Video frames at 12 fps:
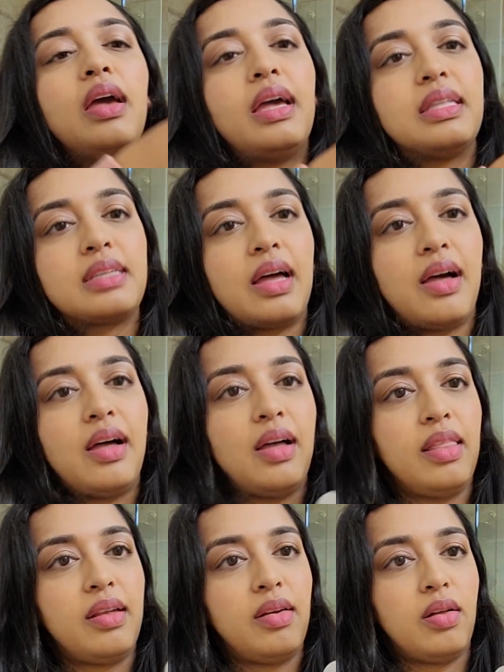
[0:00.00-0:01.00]
It's got
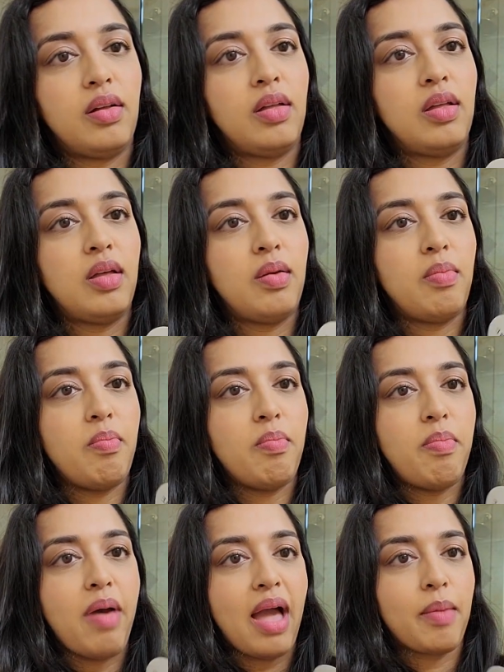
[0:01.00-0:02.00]
a little
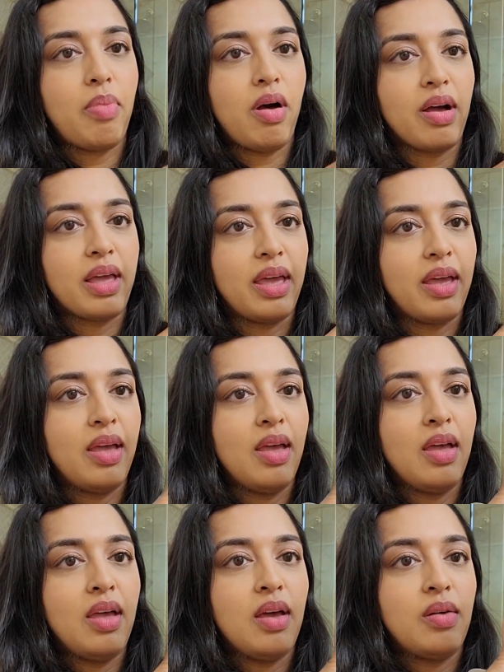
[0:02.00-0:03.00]
back pocket
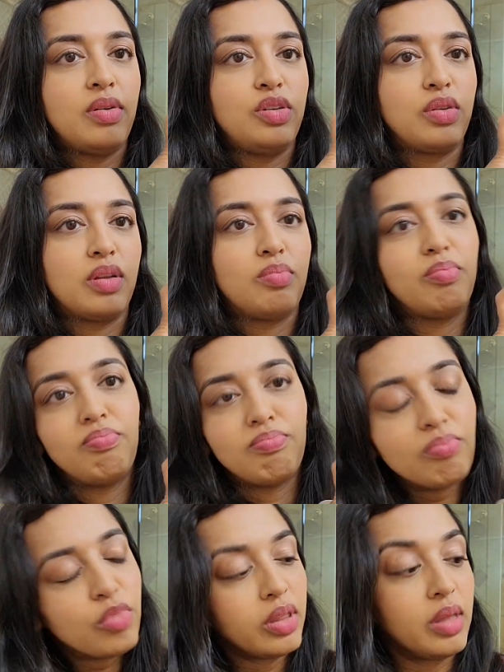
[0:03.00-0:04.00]
which you can
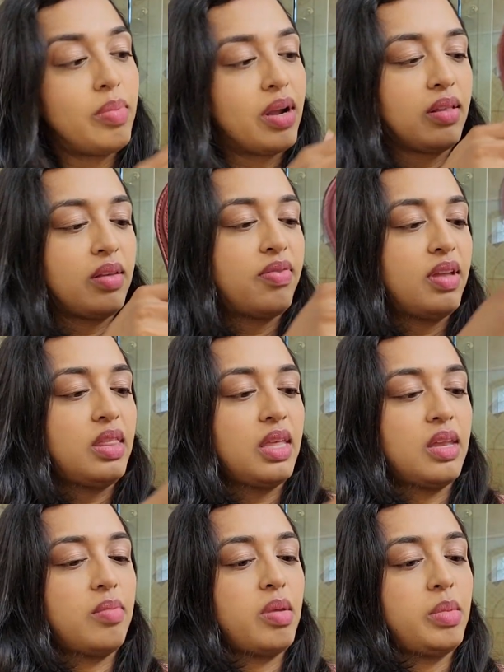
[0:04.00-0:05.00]
really barely fit
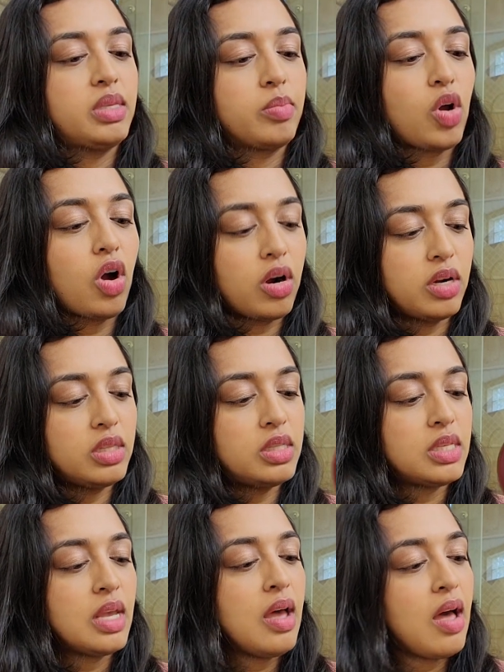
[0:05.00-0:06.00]
anything in, maybe some
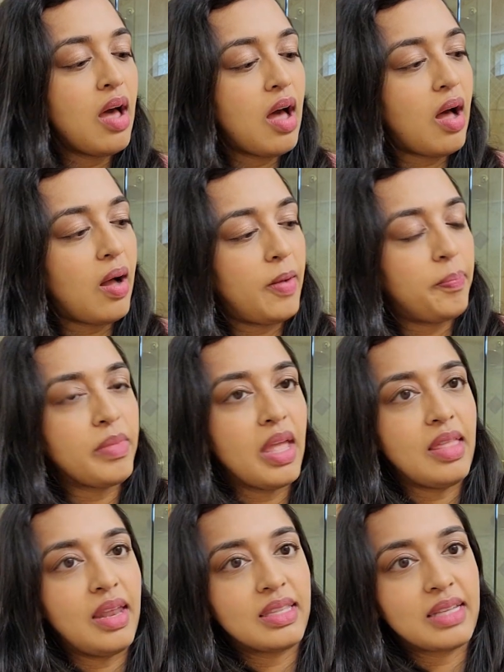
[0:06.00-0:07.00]
cards, and then
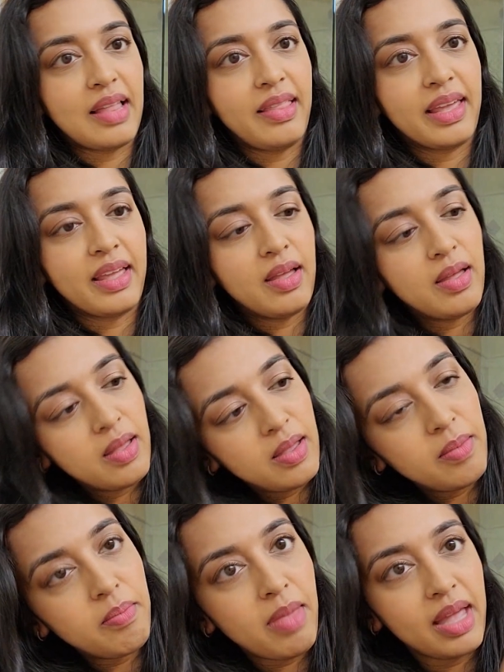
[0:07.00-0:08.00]
it's got like a
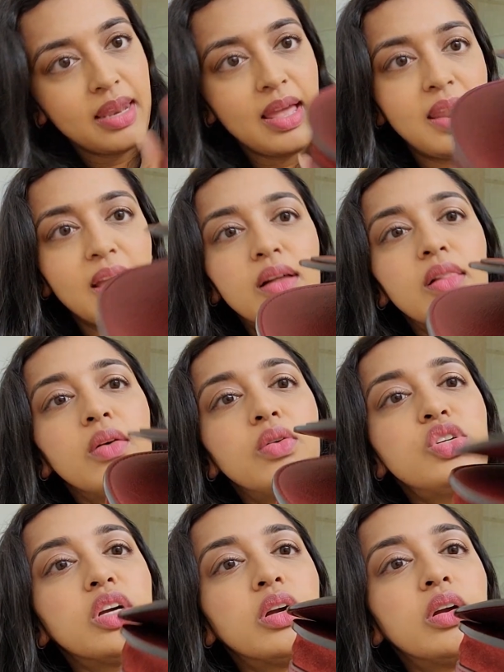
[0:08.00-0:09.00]
magnetic
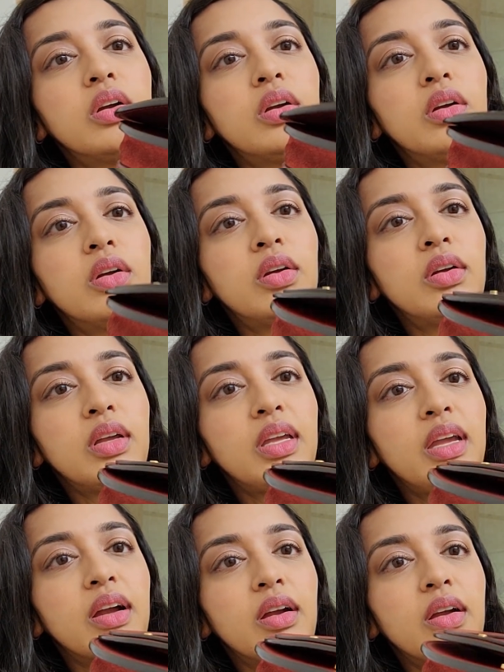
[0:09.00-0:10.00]
closure
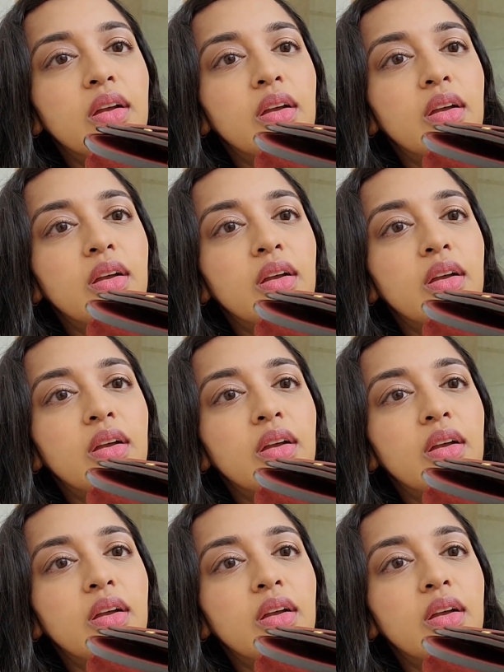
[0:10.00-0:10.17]
here,